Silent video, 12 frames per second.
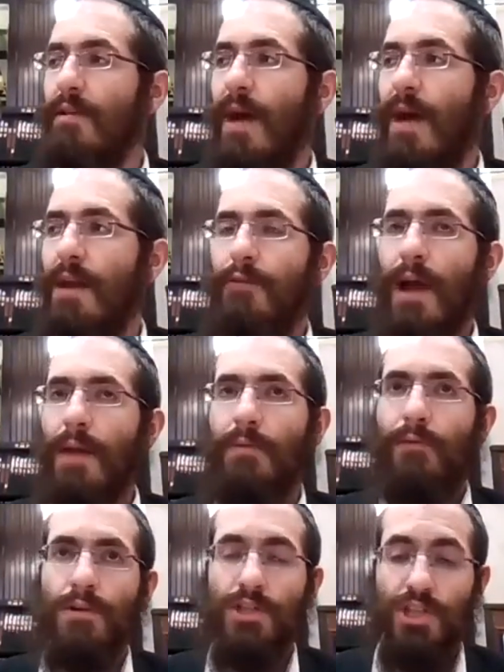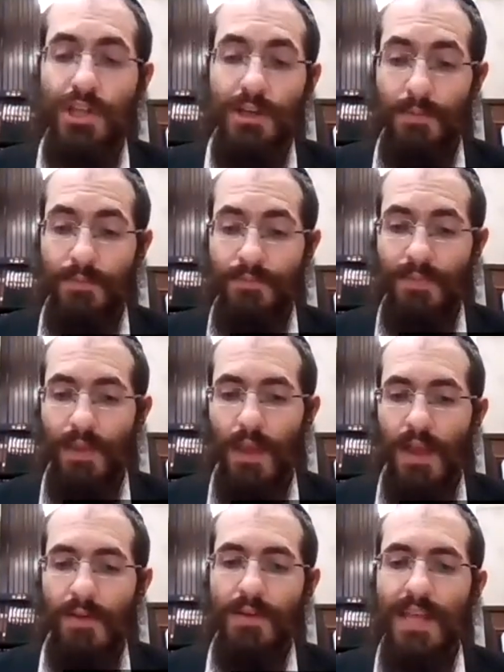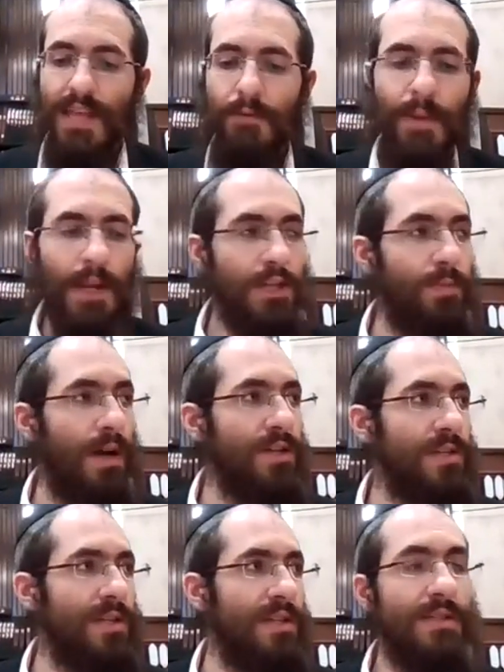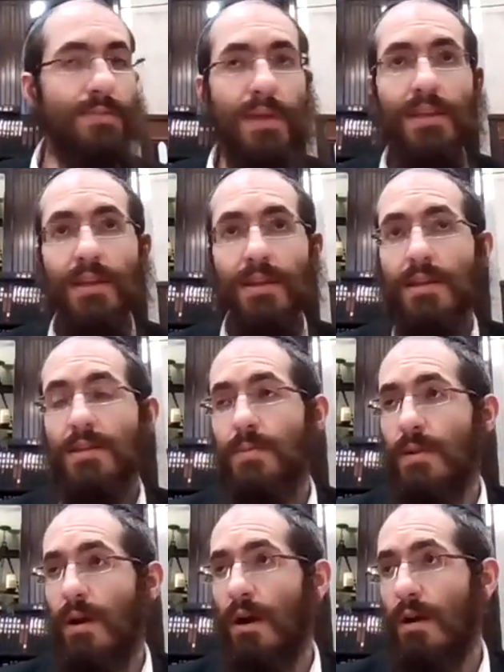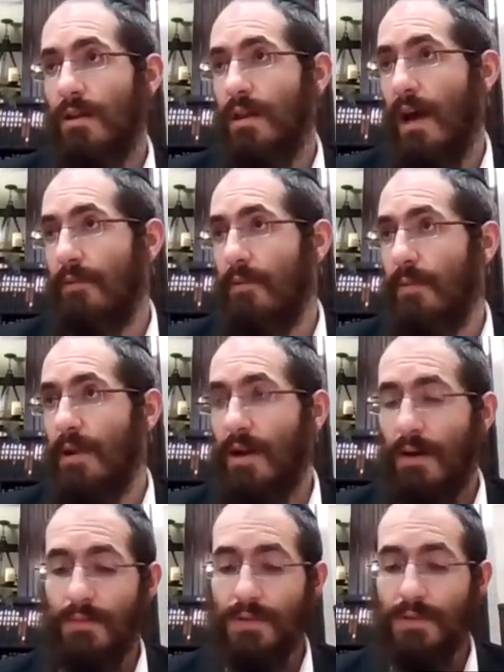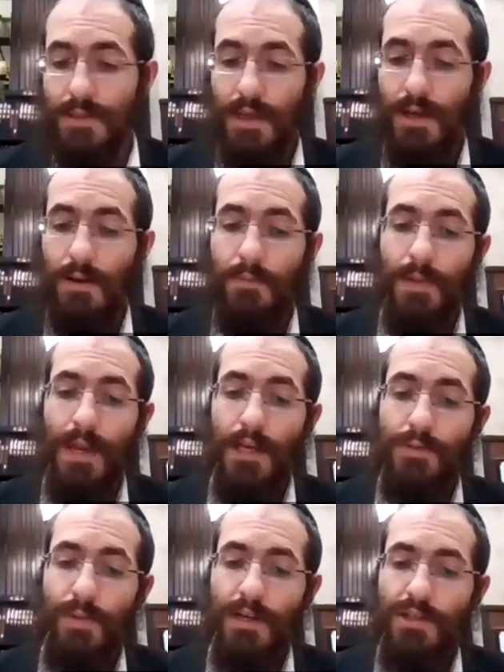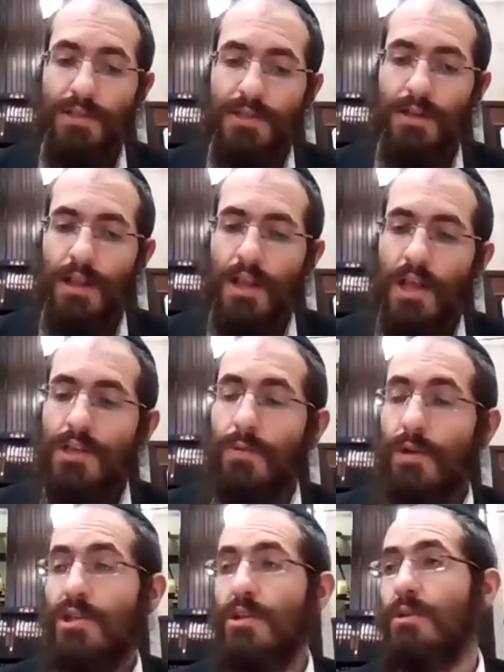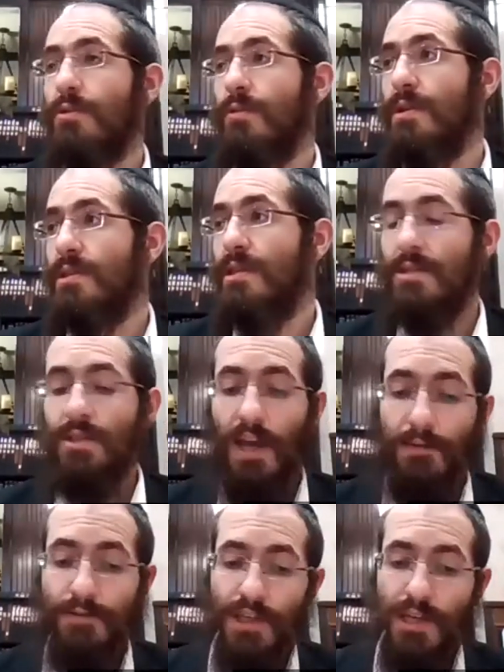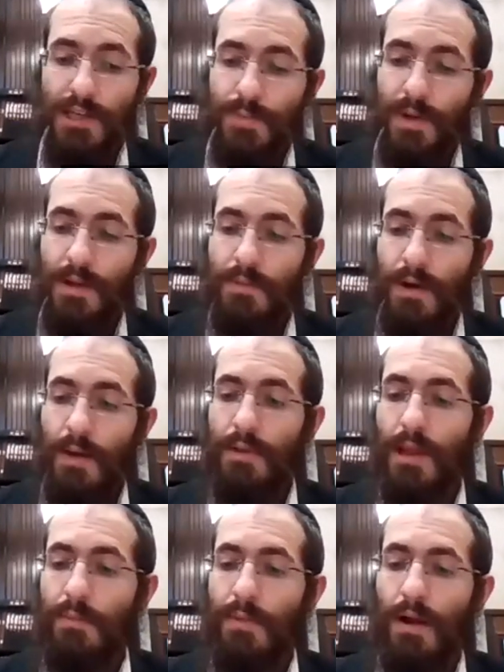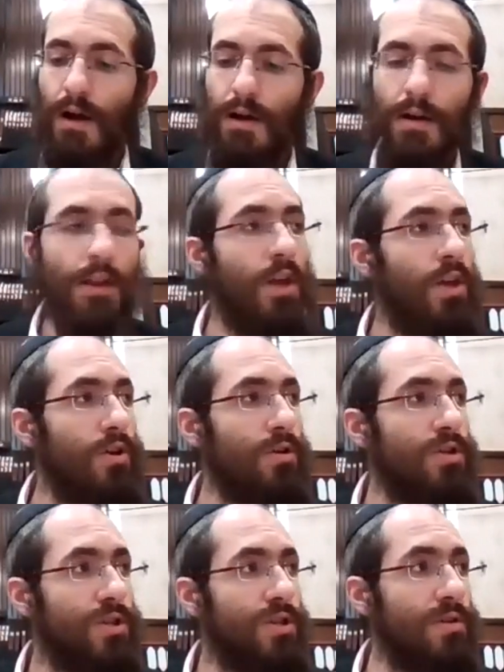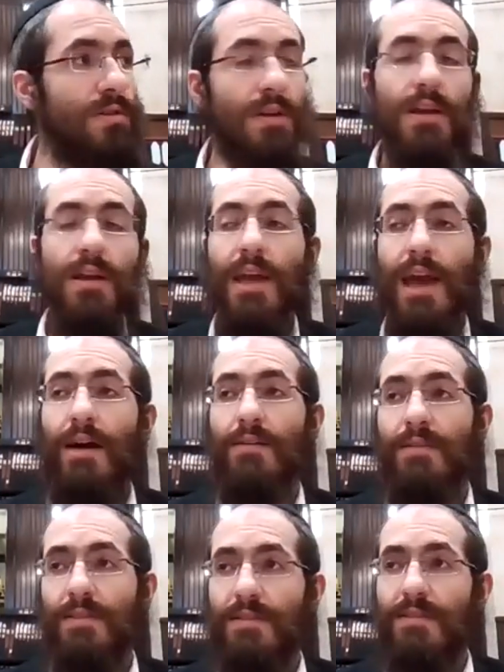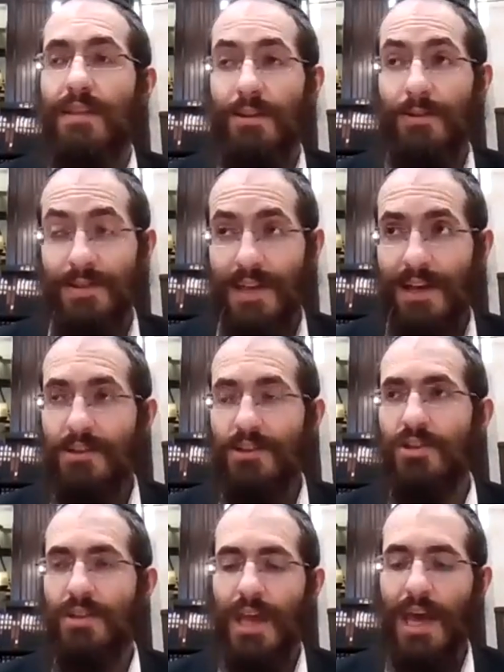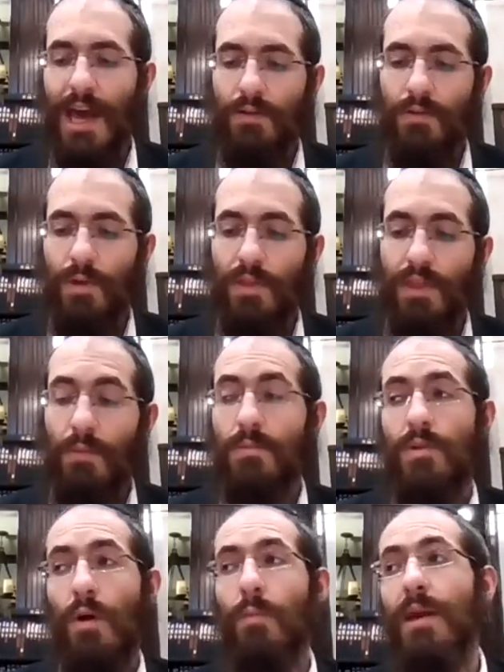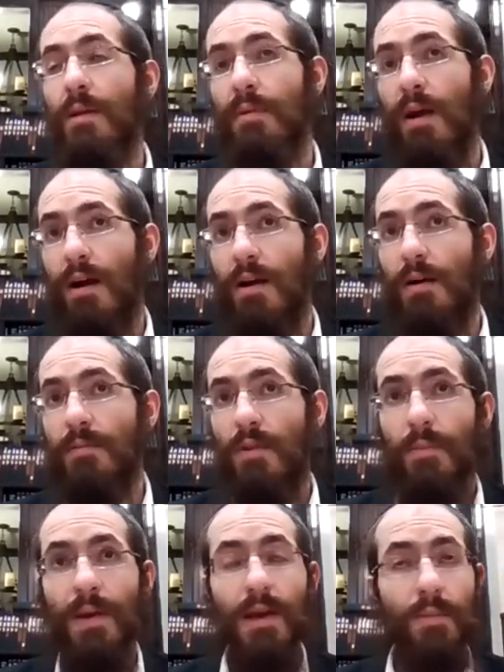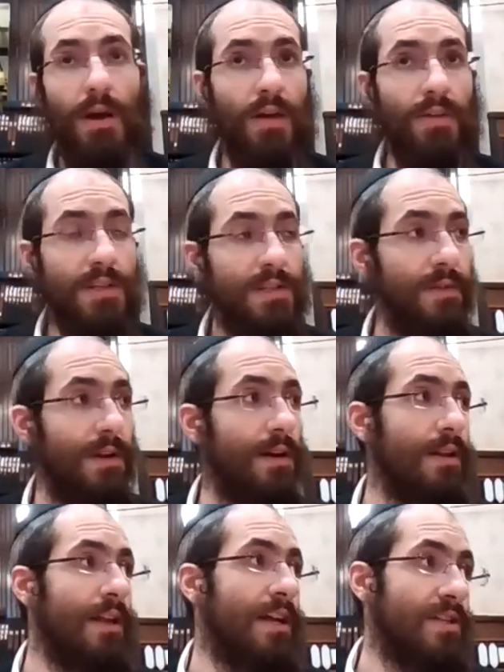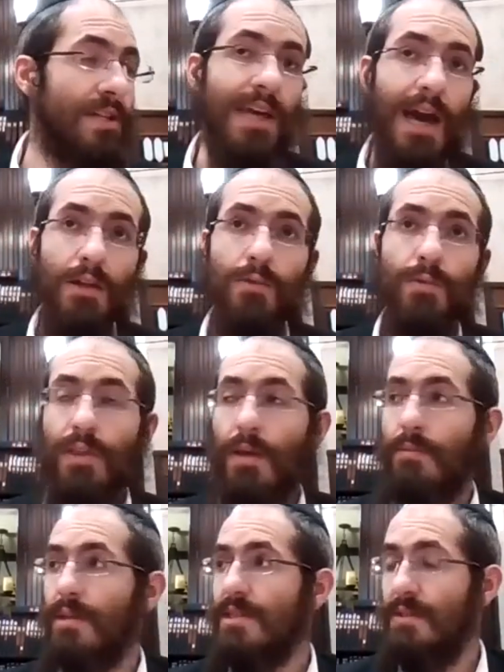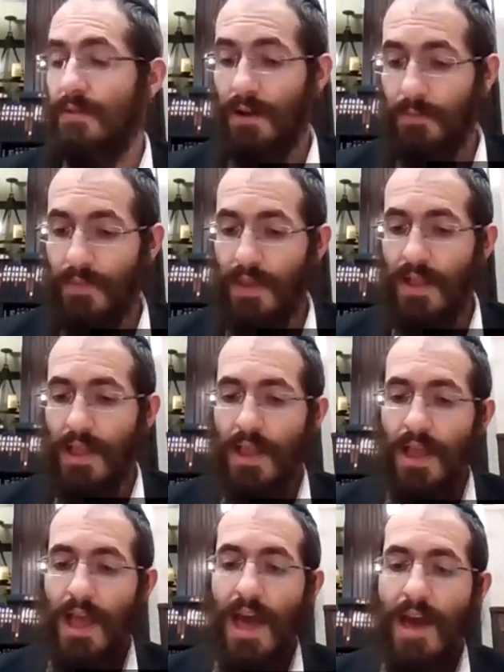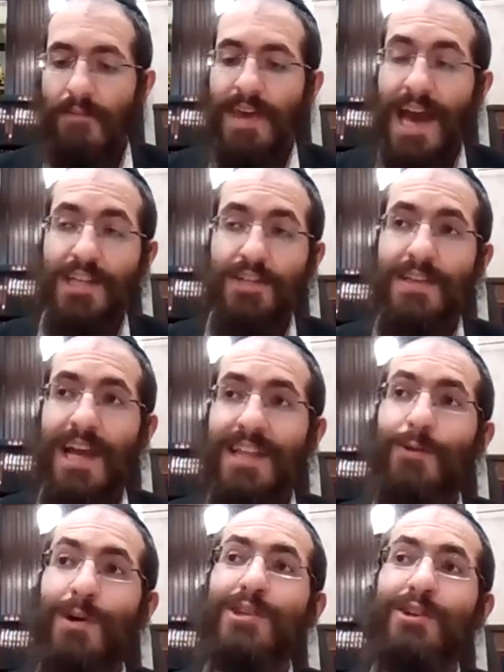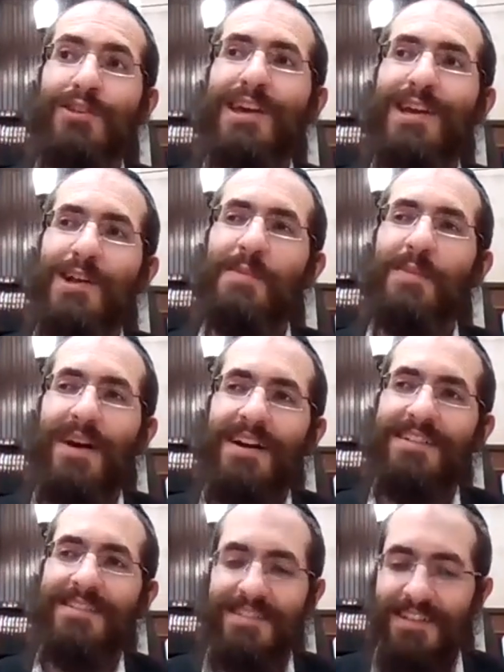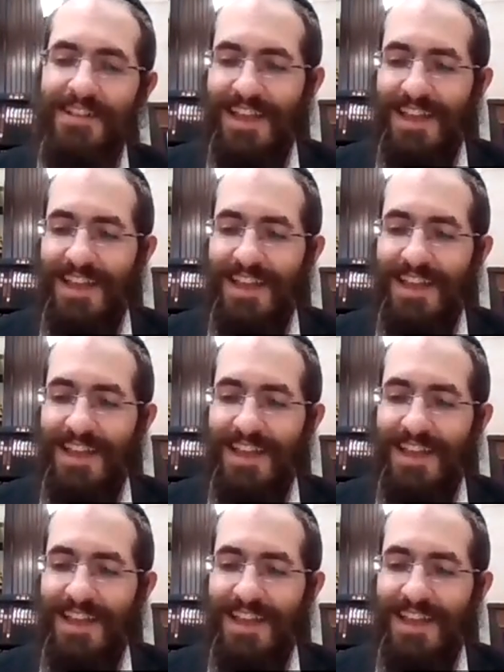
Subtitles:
Ma'ariv right before Shkia. The same Bein HaShemeshes and this Minyan are going to daven when it comes Bein HaShemeshes. What should you do? He says, Tayv sheyispri ma b'lei bracha. You should count, like you said, you should count with them. Don't make a bracha on the Sefira. Just count with them the Sefira. Okay. And the Yachshar Daiti, what should you think in your mind?